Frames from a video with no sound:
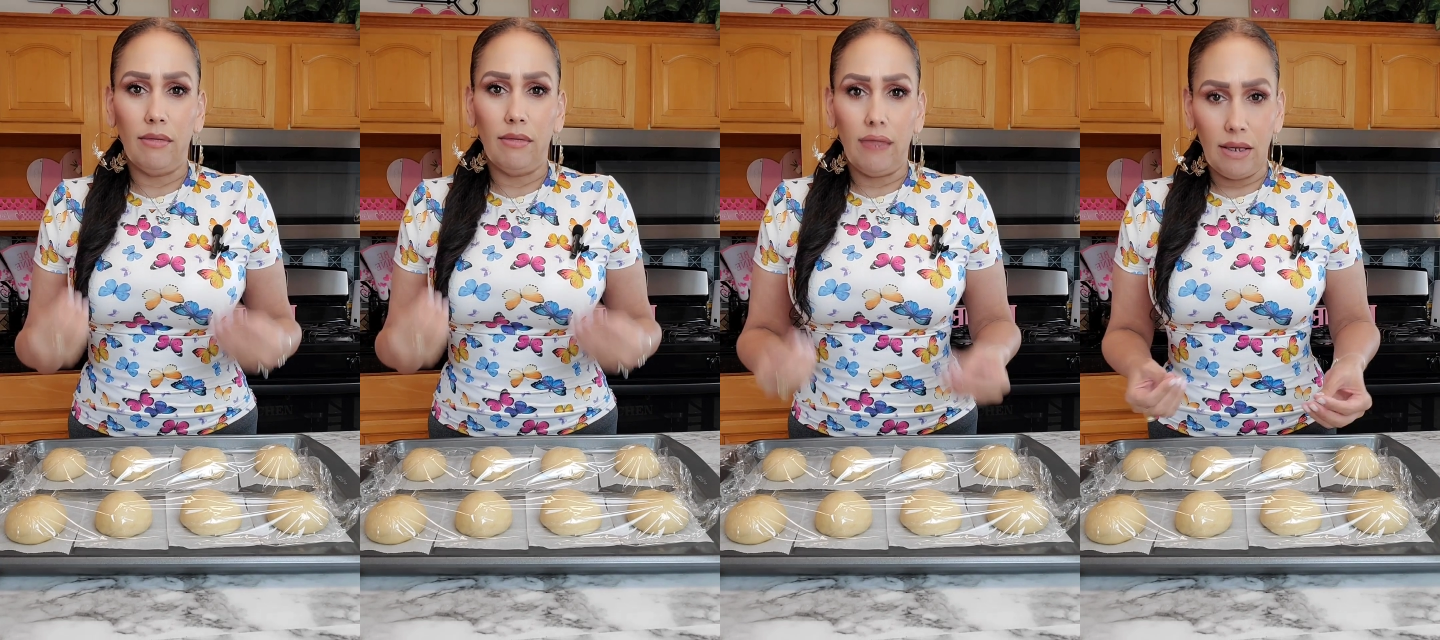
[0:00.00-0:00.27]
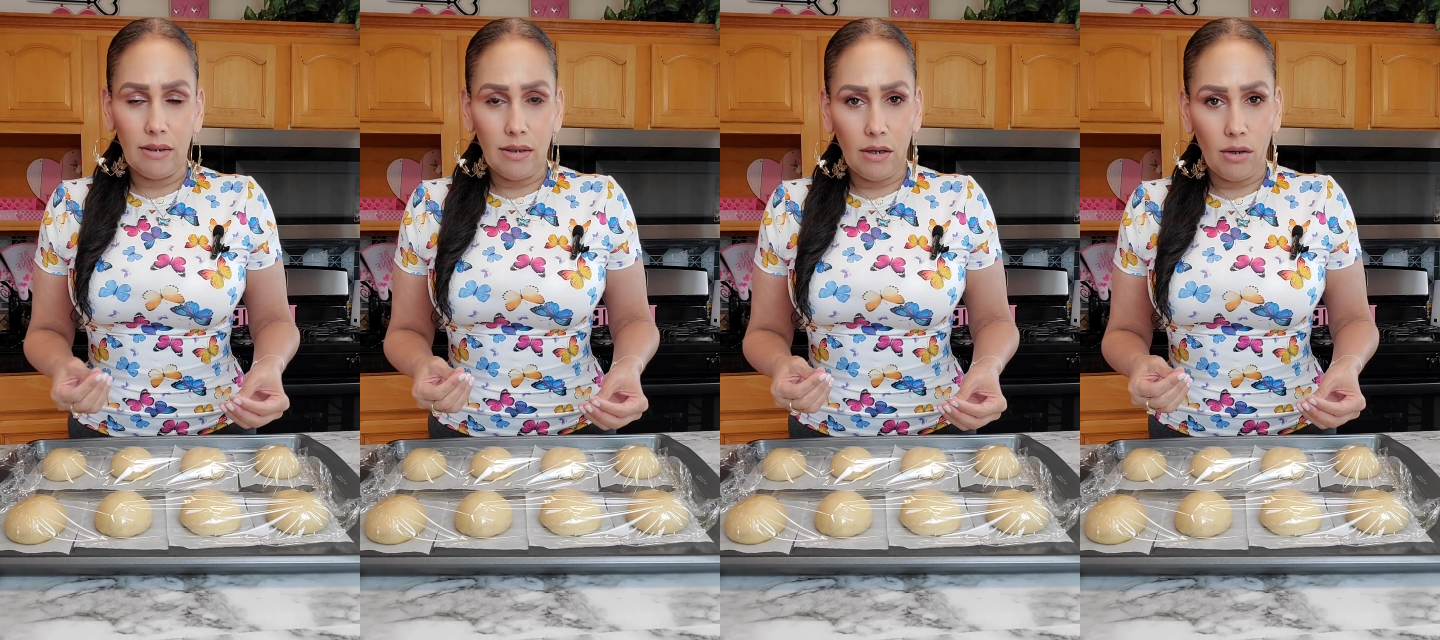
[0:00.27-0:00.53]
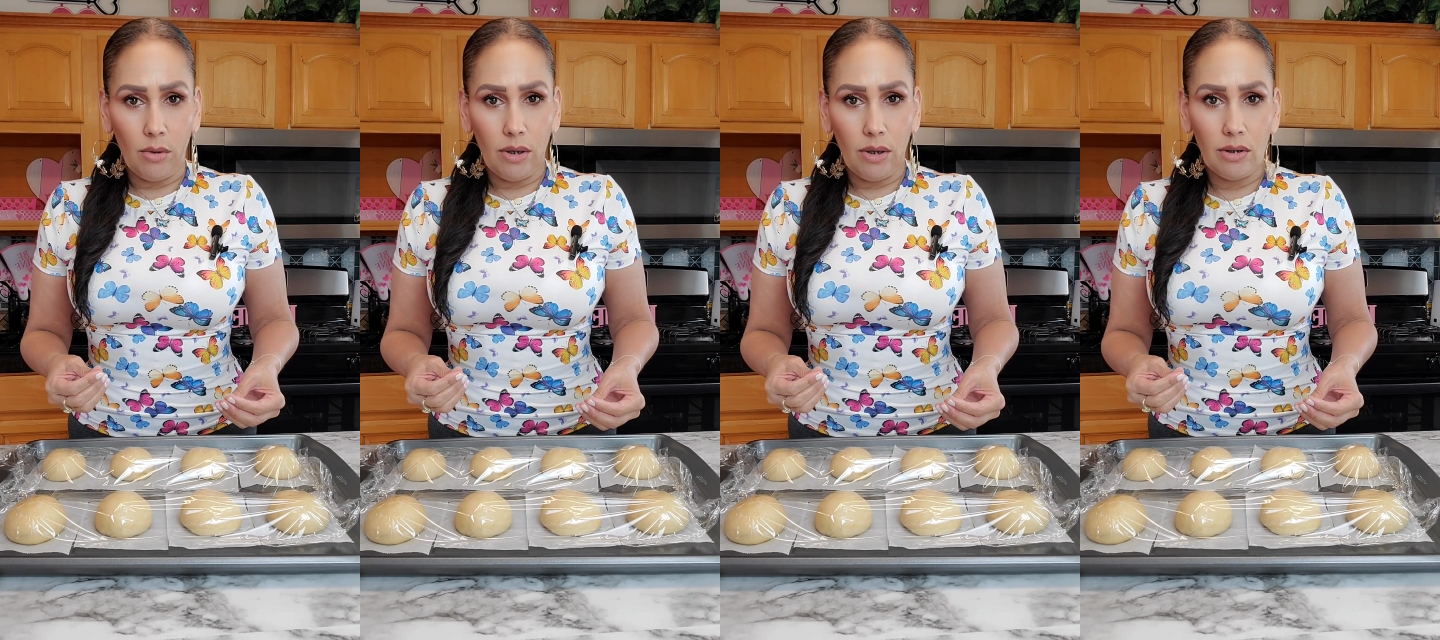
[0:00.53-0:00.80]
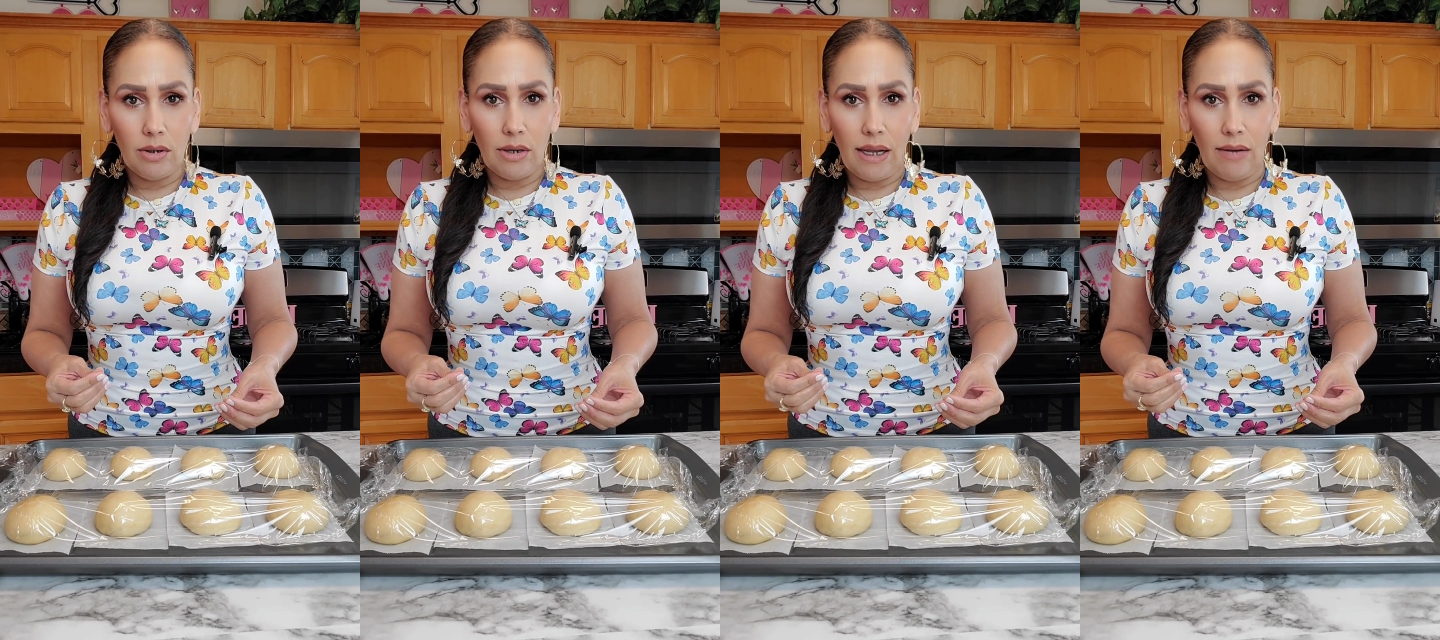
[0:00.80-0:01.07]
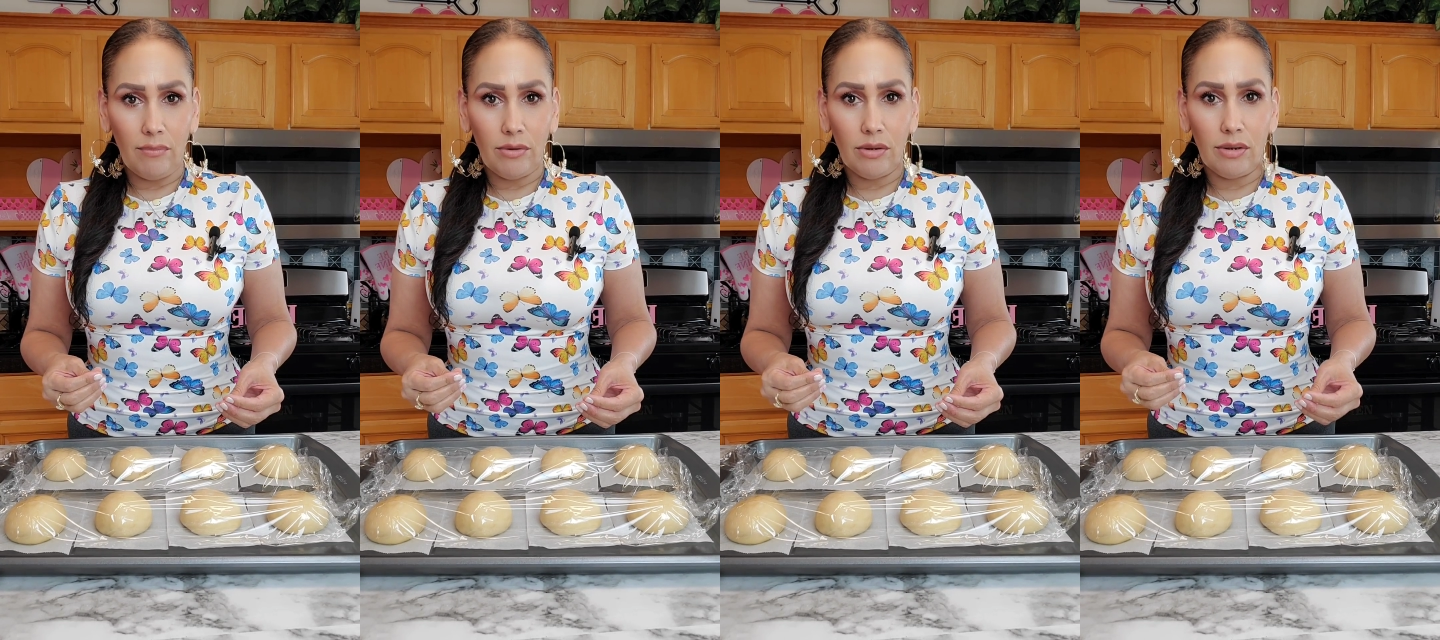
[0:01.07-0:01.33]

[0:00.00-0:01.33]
These are going to have to